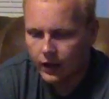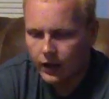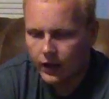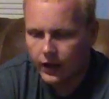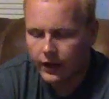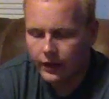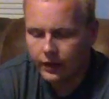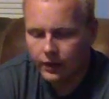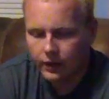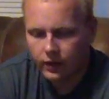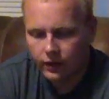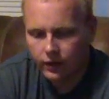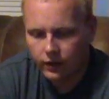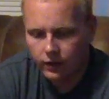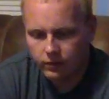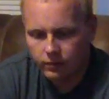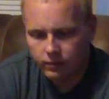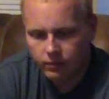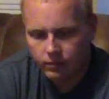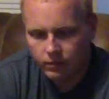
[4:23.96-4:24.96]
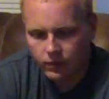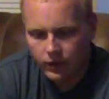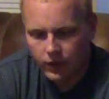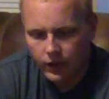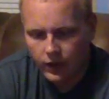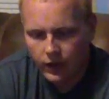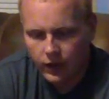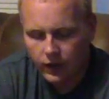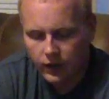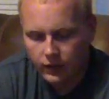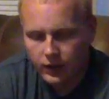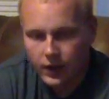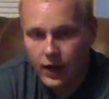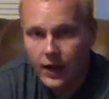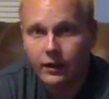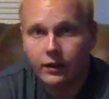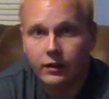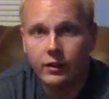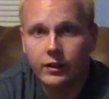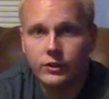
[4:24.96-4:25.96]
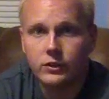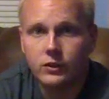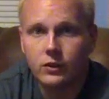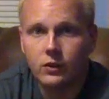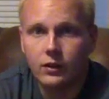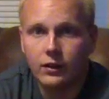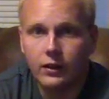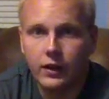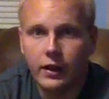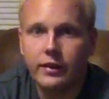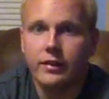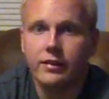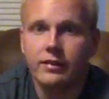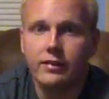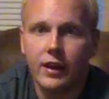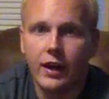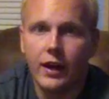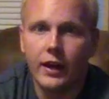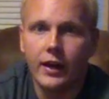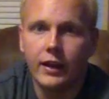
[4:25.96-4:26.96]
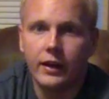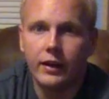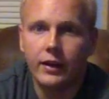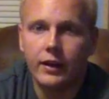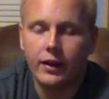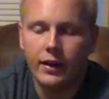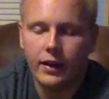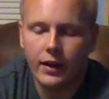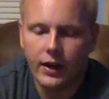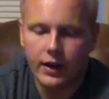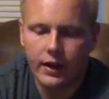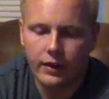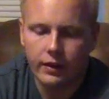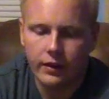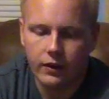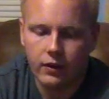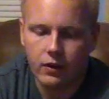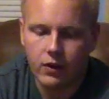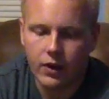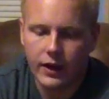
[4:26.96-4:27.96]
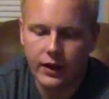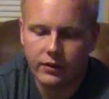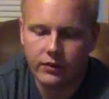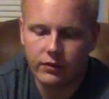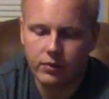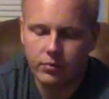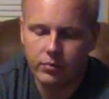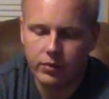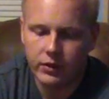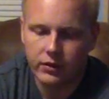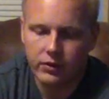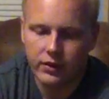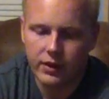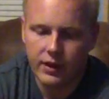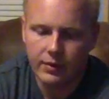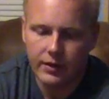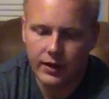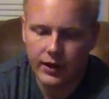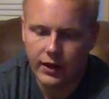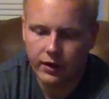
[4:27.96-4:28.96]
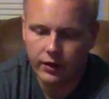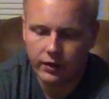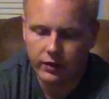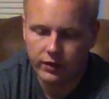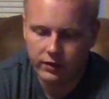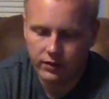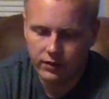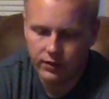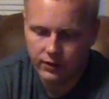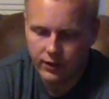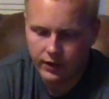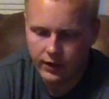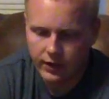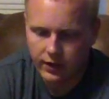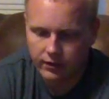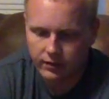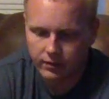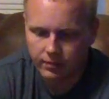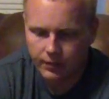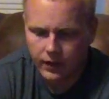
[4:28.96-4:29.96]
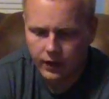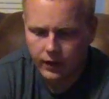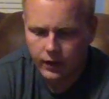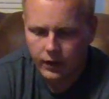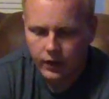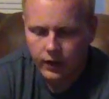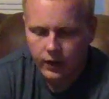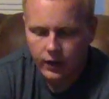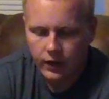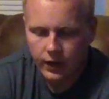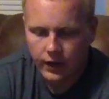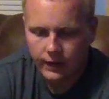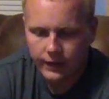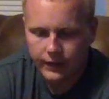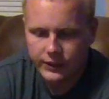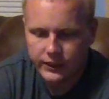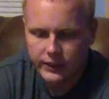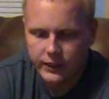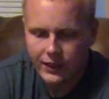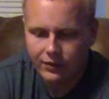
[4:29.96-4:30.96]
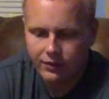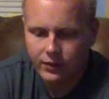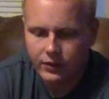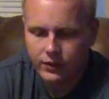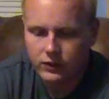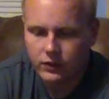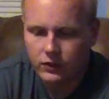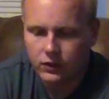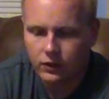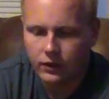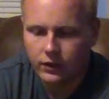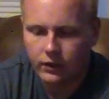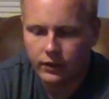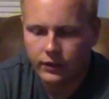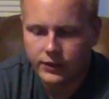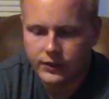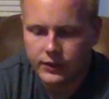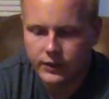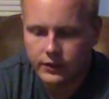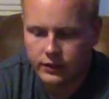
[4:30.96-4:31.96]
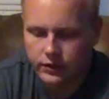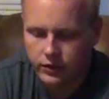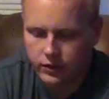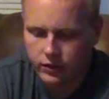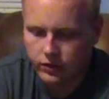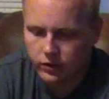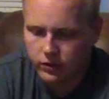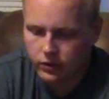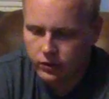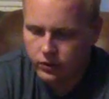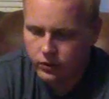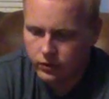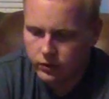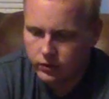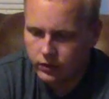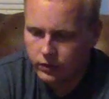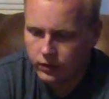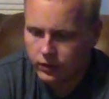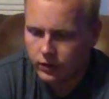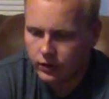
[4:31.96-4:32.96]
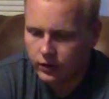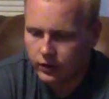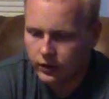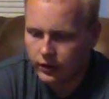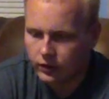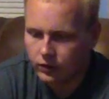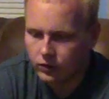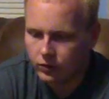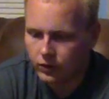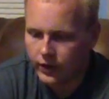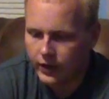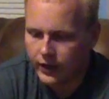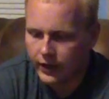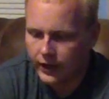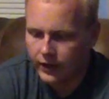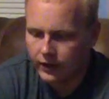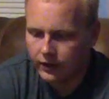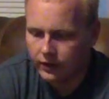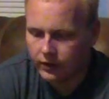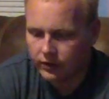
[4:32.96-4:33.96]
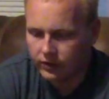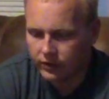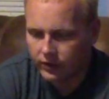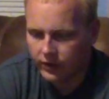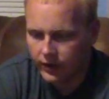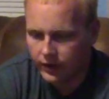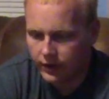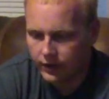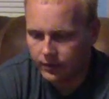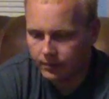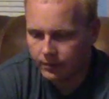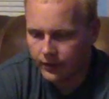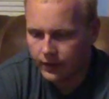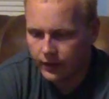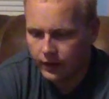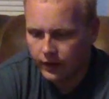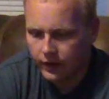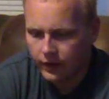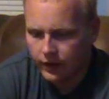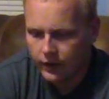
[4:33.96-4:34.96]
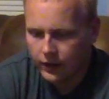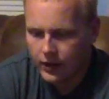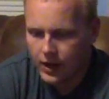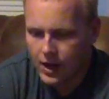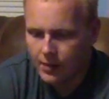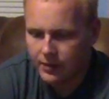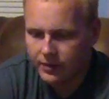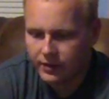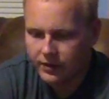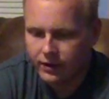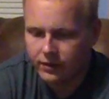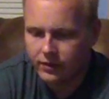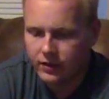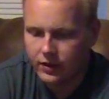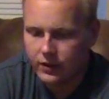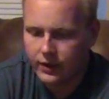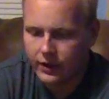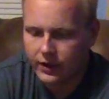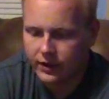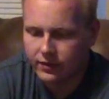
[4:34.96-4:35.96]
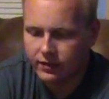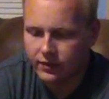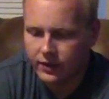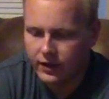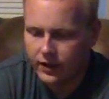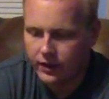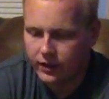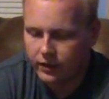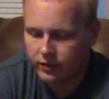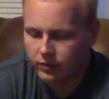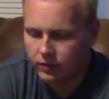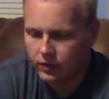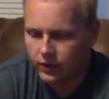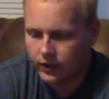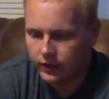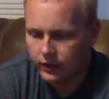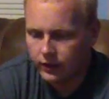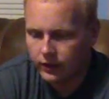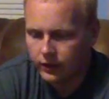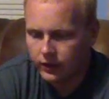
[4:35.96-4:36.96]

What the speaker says: On the lock controller on the side, it had the cause for Blue Team, it had all those insignias. On the Chief controller, there's just two little red arrows there. It says UNSC on the front.